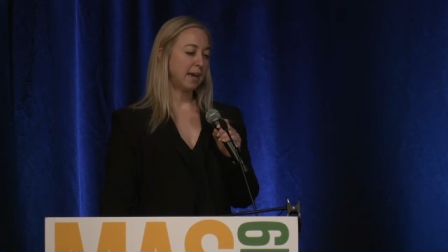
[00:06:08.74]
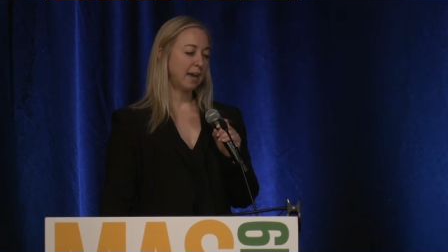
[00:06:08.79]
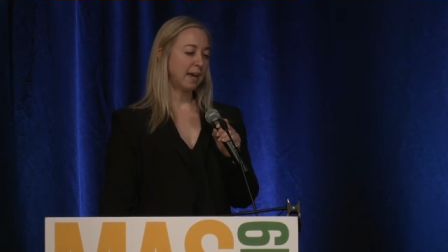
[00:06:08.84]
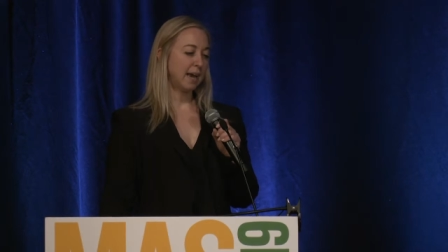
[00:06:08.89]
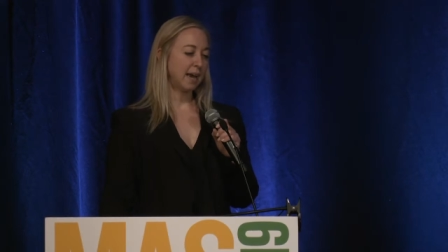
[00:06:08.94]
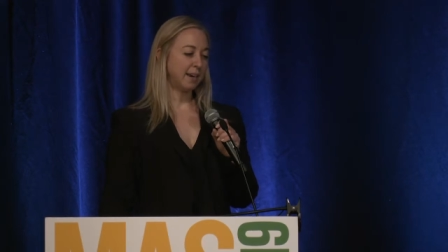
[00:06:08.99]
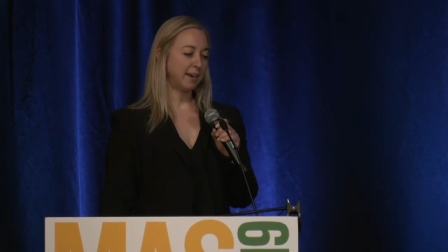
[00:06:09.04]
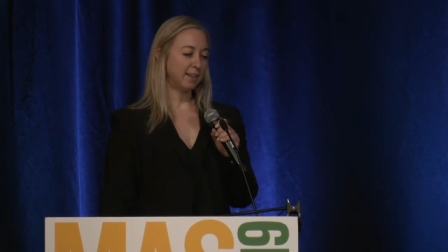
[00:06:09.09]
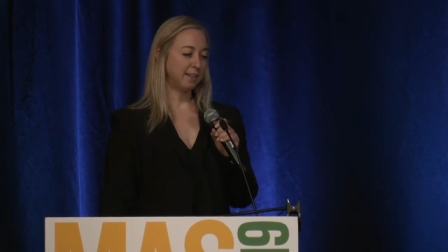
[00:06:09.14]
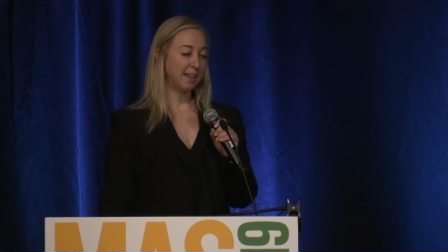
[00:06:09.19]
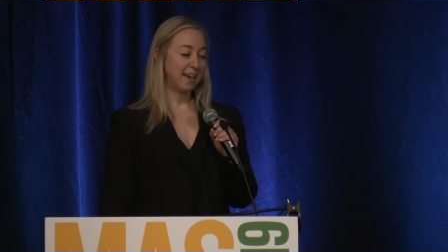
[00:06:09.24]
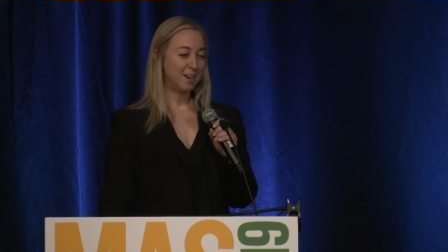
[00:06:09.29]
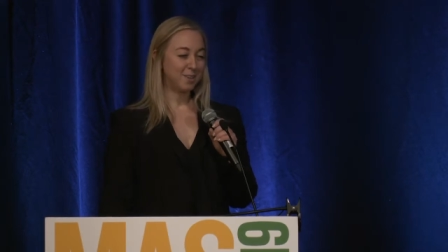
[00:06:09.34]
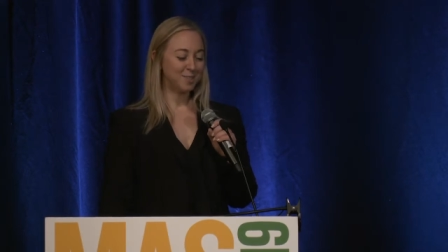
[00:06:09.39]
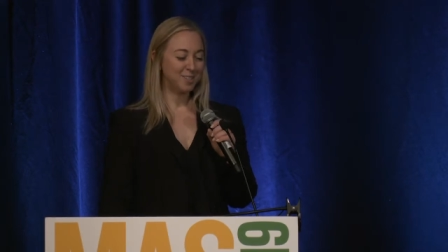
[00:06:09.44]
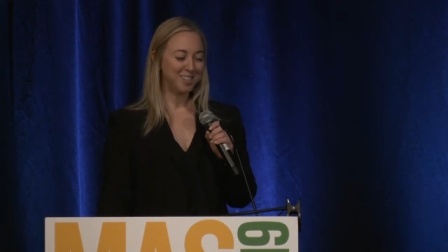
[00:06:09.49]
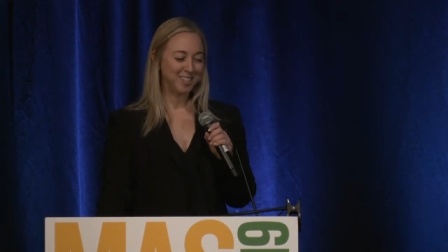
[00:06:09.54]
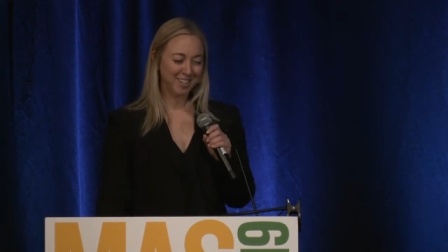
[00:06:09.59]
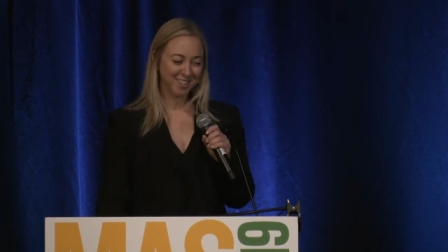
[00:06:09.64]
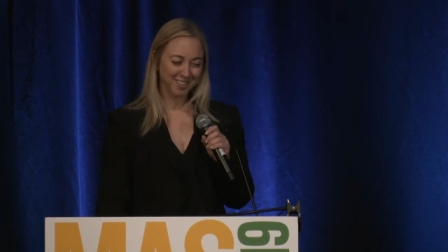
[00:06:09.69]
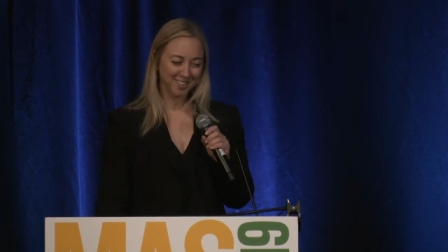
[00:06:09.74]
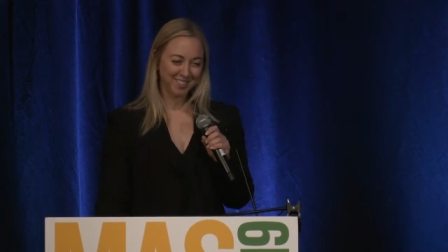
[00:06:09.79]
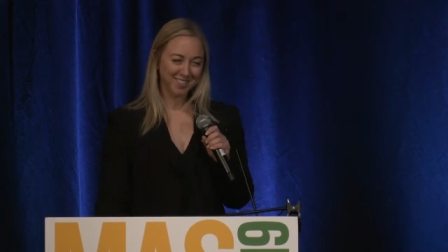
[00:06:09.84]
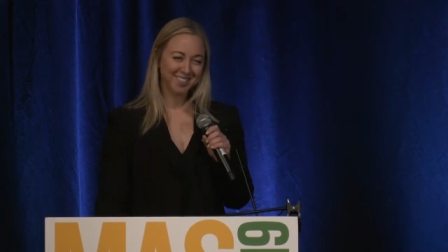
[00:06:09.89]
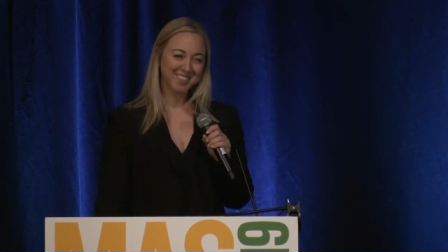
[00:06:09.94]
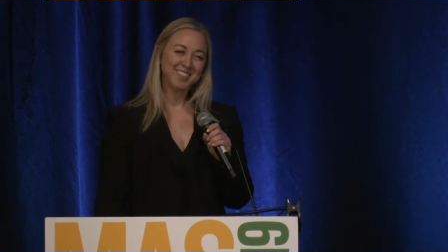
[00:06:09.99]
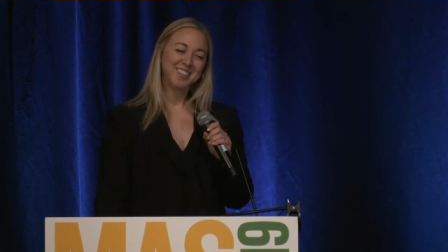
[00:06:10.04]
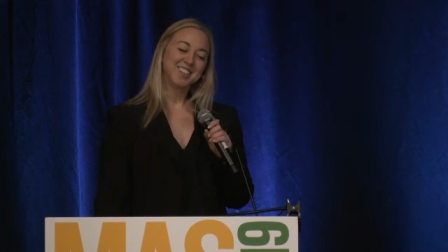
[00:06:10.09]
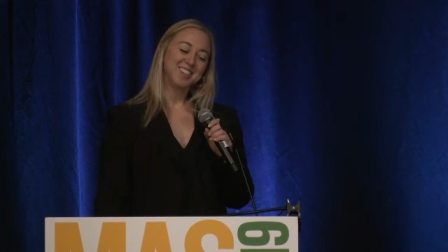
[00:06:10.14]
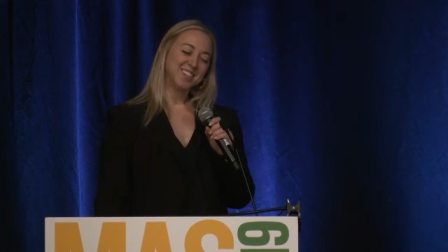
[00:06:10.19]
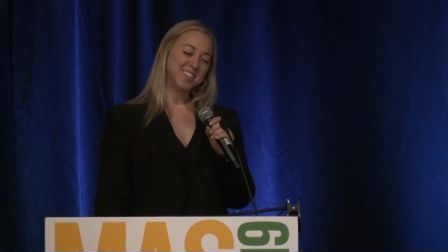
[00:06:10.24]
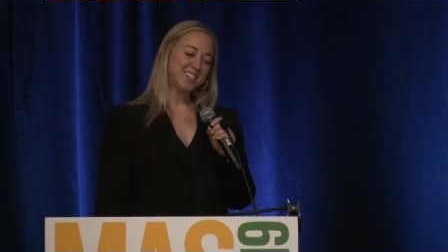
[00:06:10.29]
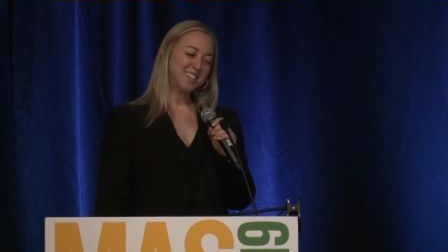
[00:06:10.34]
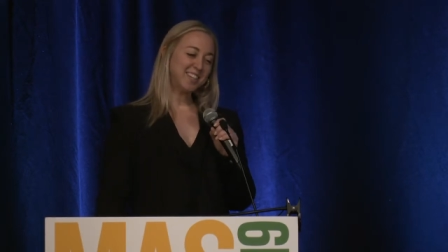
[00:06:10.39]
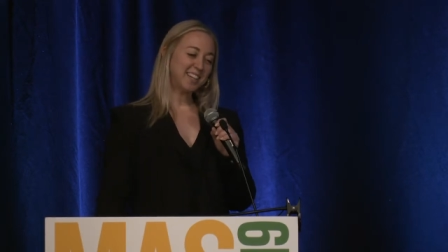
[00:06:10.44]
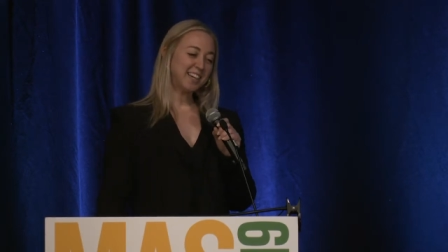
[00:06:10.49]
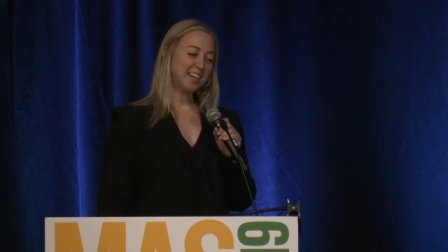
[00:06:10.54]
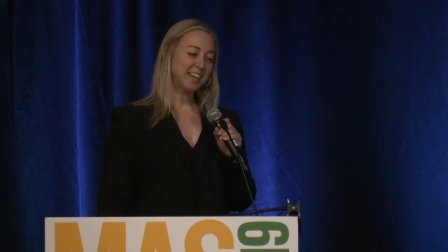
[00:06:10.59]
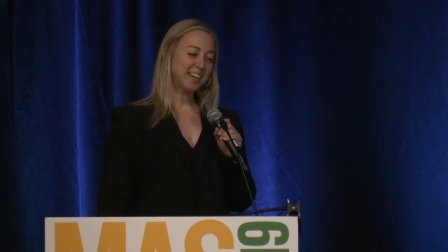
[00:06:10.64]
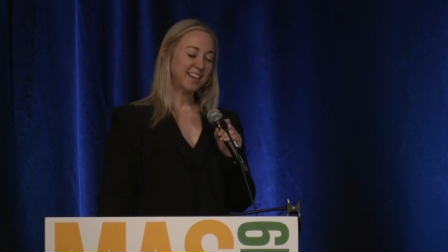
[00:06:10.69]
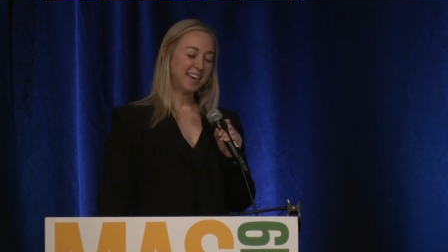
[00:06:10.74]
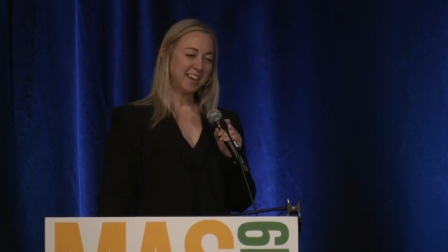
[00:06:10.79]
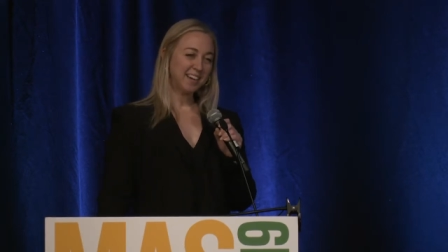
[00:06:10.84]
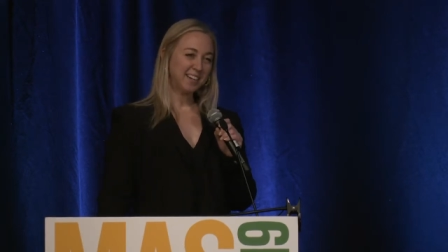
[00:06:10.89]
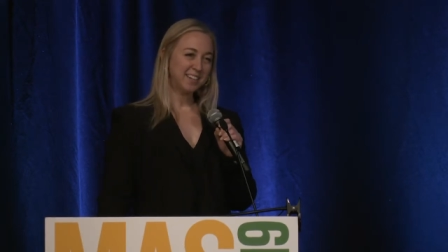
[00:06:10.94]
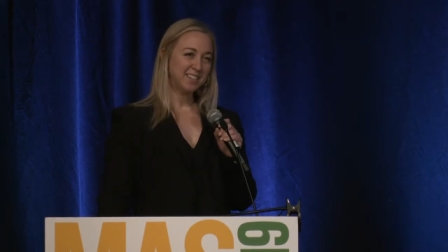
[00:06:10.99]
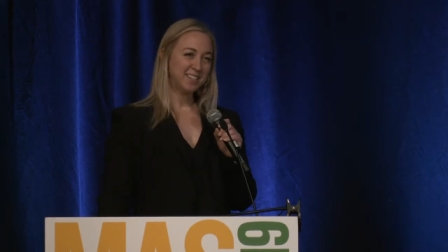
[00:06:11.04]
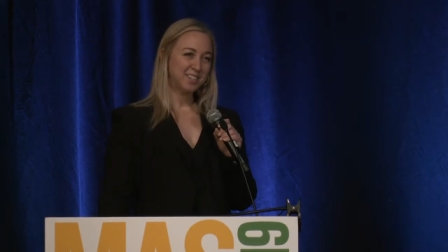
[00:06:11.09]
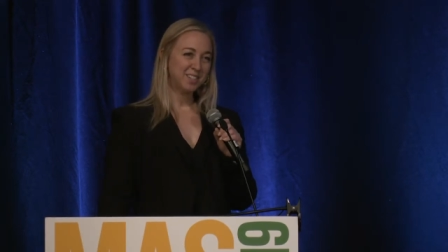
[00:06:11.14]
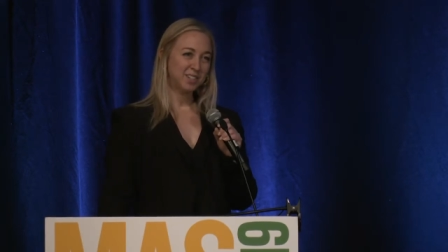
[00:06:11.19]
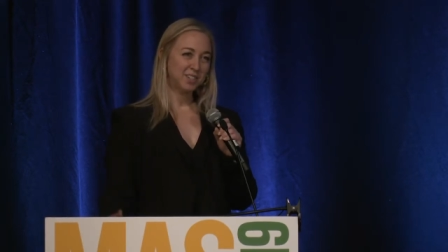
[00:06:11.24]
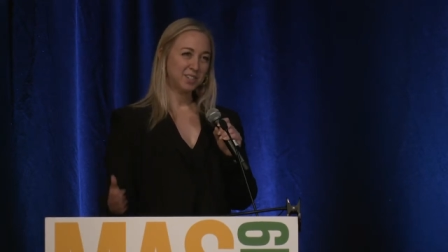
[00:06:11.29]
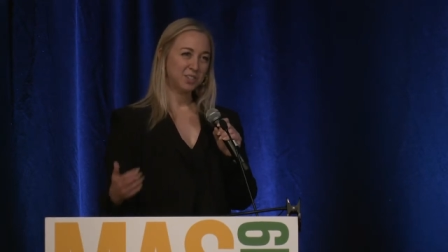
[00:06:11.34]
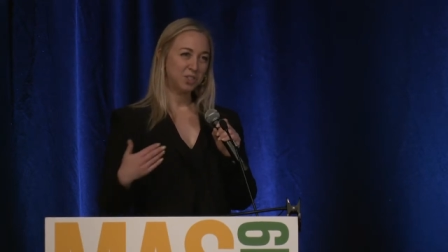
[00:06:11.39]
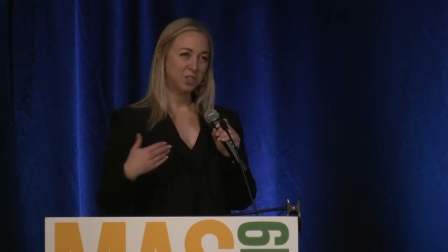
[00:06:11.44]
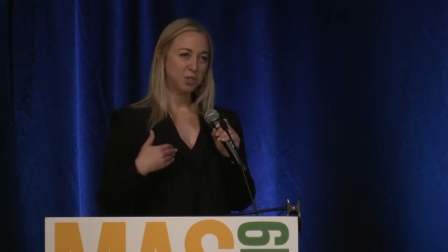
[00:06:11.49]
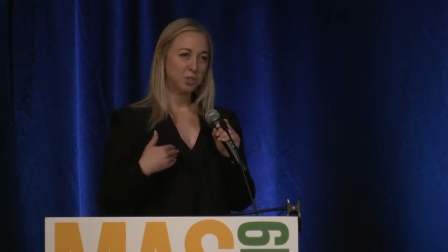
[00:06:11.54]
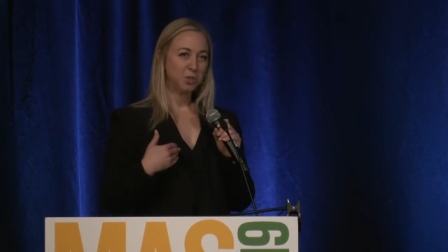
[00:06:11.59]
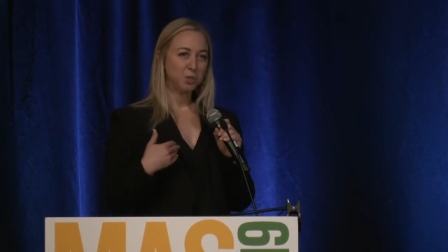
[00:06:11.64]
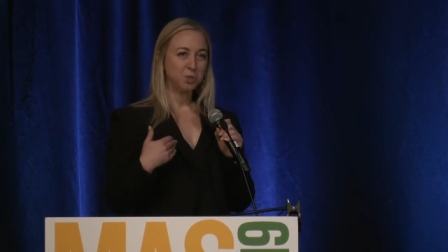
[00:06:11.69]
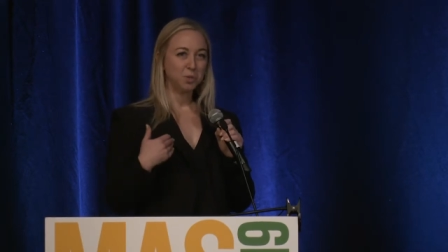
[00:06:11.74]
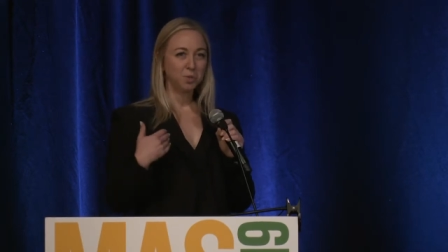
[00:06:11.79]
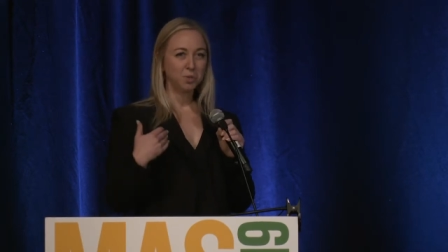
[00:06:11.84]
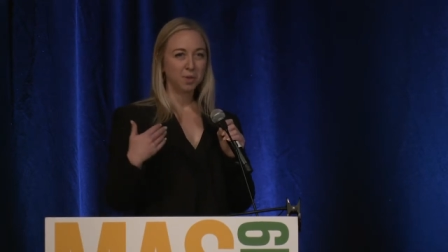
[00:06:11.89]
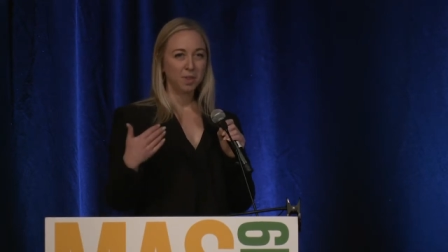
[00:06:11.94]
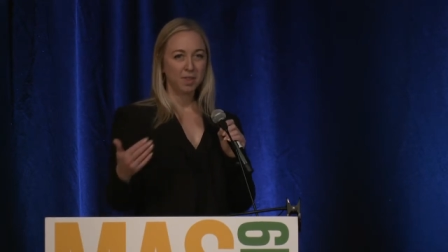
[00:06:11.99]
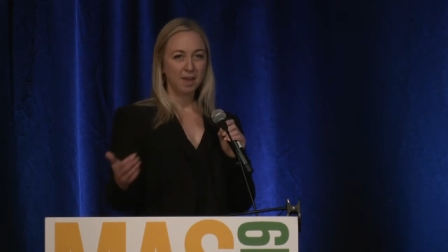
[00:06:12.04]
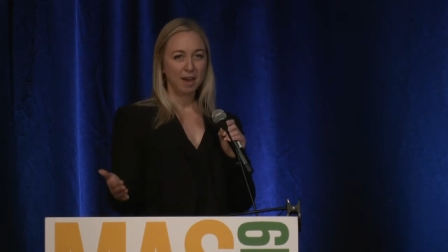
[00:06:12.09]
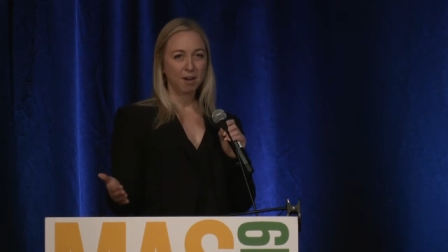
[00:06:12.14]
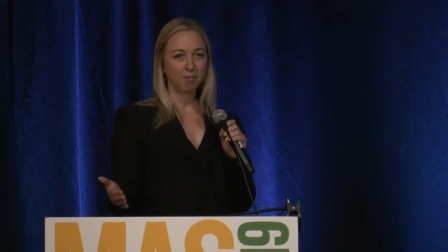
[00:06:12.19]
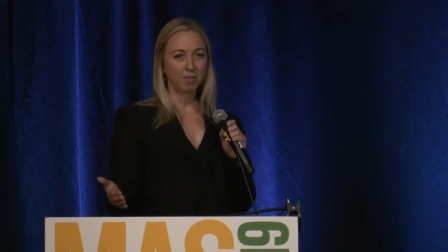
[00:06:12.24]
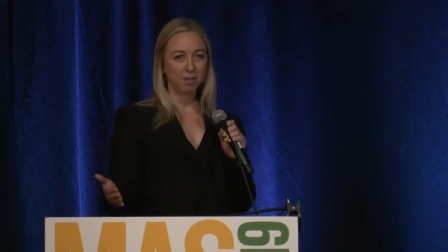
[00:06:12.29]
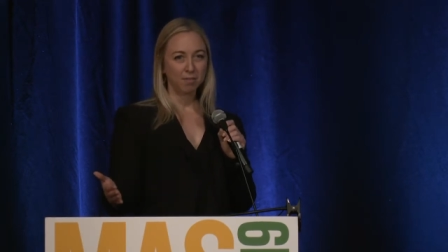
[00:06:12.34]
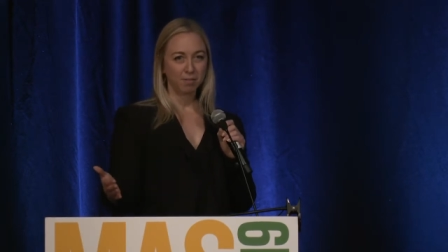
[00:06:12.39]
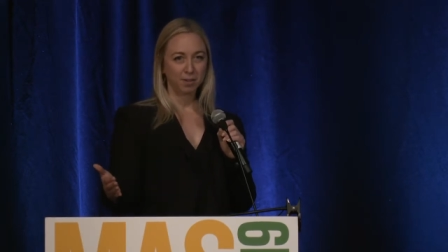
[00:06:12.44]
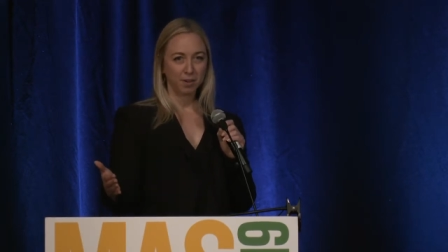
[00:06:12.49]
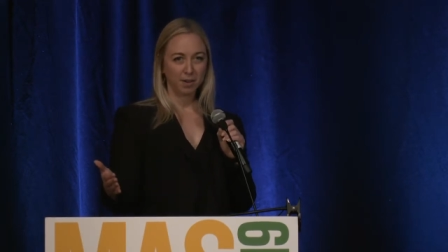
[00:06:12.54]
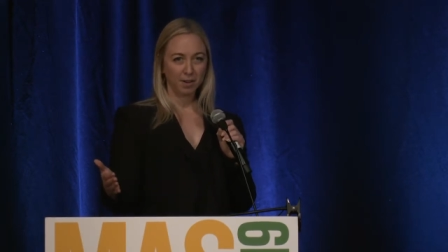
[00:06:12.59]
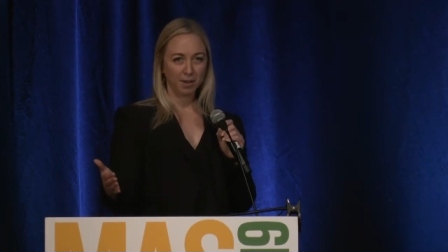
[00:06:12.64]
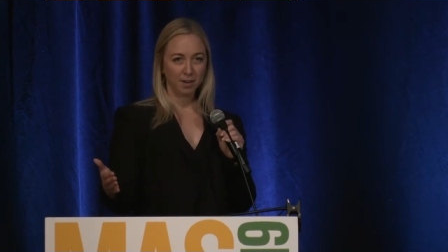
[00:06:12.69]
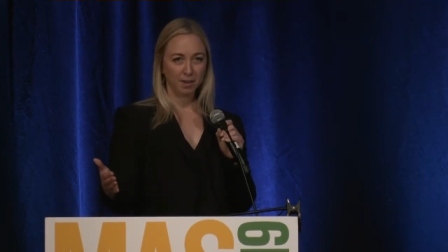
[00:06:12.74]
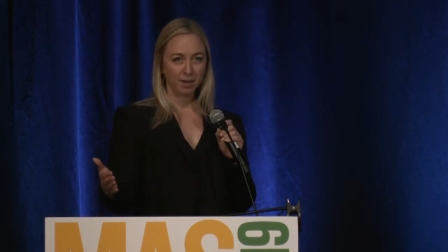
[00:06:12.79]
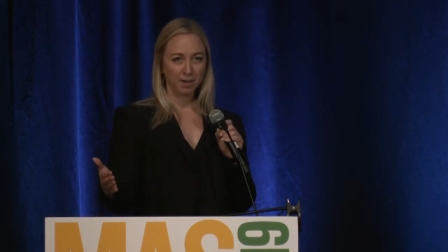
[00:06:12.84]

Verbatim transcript: and allows you to connect to that river.